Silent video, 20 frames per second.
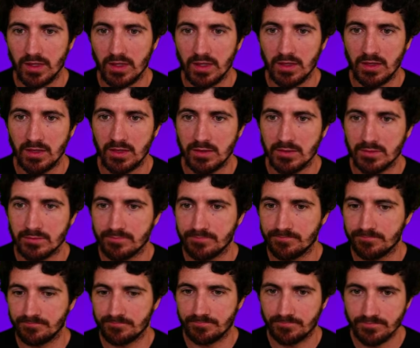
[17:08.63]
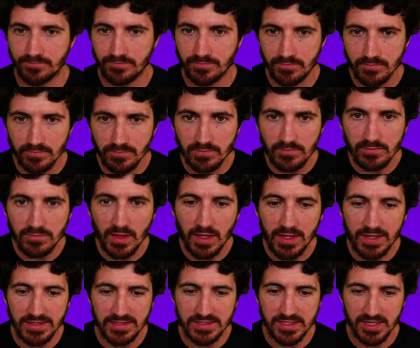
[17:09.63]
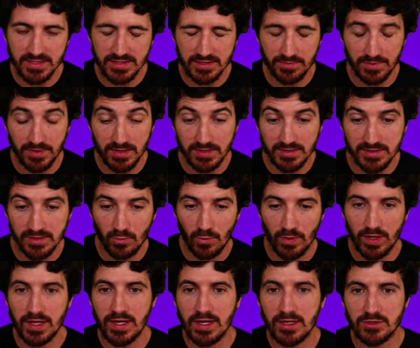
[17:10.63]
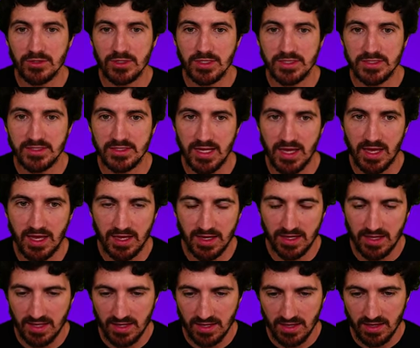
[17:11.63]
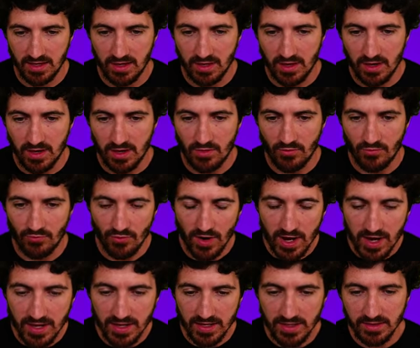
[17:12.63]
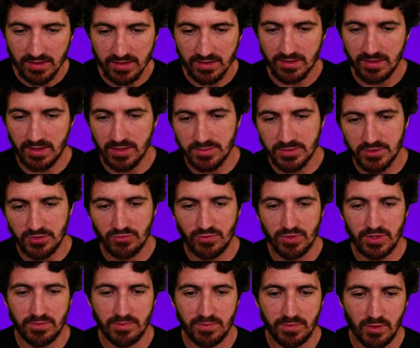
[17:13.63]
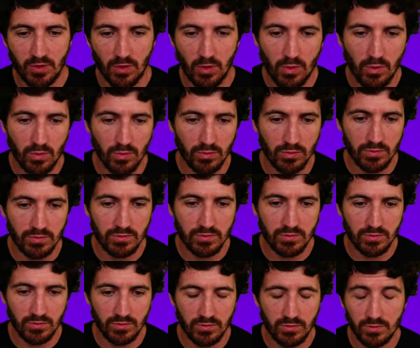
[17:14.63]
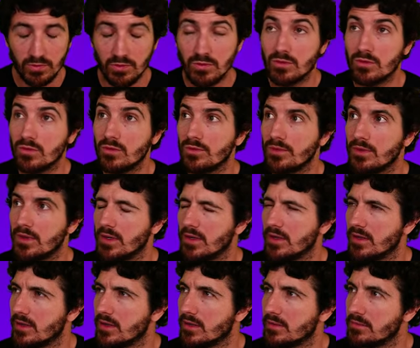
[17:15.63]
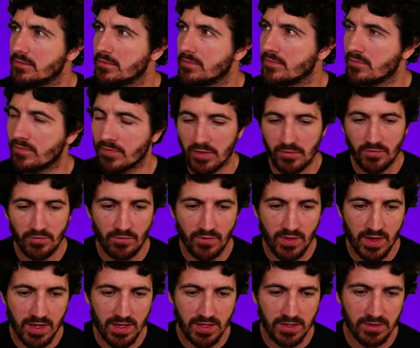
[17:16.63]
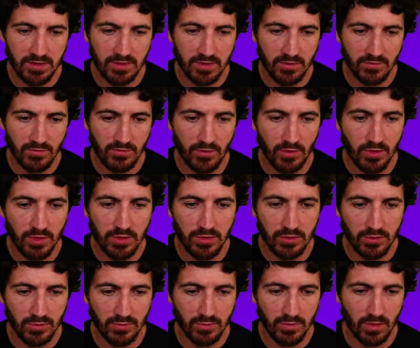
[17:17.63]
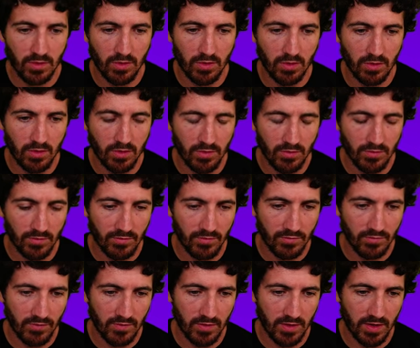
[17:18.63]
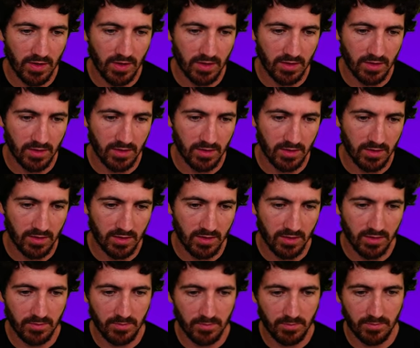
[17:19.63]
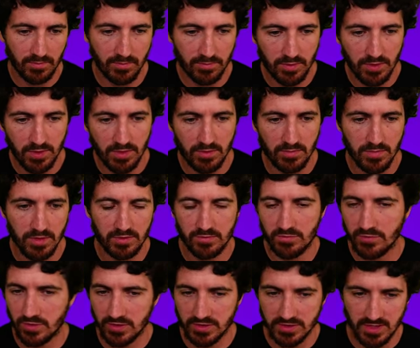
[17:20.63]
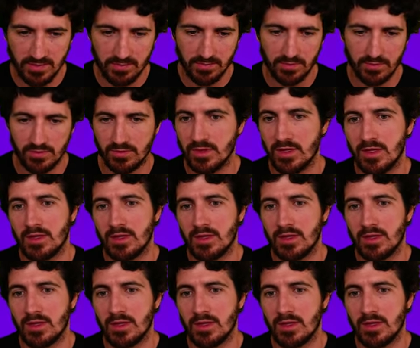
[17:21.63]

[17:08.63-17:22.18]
in ChatGPT is that we can actually say, write TypeScript code to find the volume of a pyramid, for example.